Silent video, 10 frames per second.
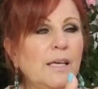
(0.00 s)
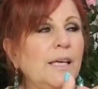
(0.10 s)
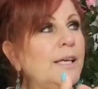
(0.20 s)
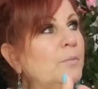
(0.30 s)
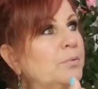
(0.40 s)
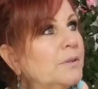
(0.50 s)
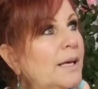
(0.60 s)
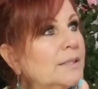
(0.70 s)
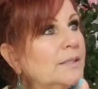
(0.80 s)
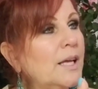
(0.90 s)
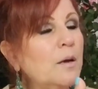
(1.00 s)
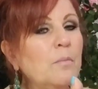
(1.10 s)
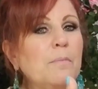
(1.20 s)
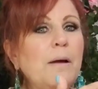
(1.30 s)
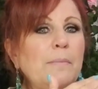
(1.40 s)
He blessed
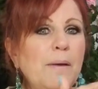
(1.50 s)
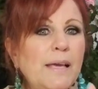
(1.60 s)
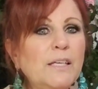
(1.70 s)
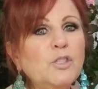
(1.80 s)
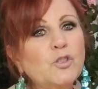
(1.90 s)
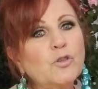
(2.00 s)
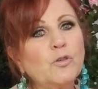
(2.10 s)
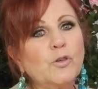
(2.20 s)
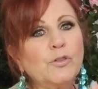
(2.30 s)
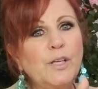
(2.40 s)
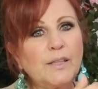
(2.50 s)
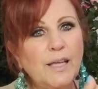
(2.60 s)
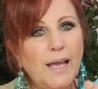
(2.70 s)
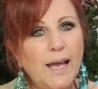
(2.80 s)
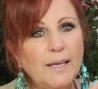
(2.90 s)
them by making sure that
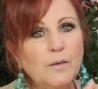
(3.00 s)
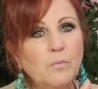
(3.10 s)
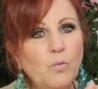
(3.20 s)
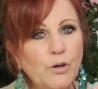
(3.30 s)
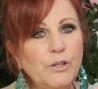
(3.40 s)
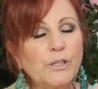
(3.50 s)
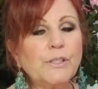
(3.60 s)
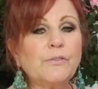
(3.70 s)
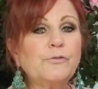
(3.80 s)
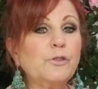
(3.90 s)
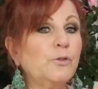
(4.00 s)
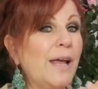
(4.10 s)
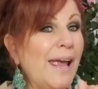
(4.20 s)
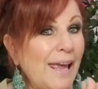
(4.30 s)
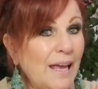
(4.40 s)
they had more than enough
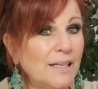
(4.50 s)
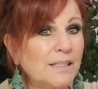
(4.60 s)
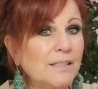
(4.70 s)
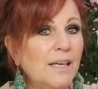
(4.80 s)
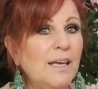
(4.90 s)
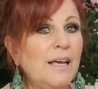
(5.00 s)
food and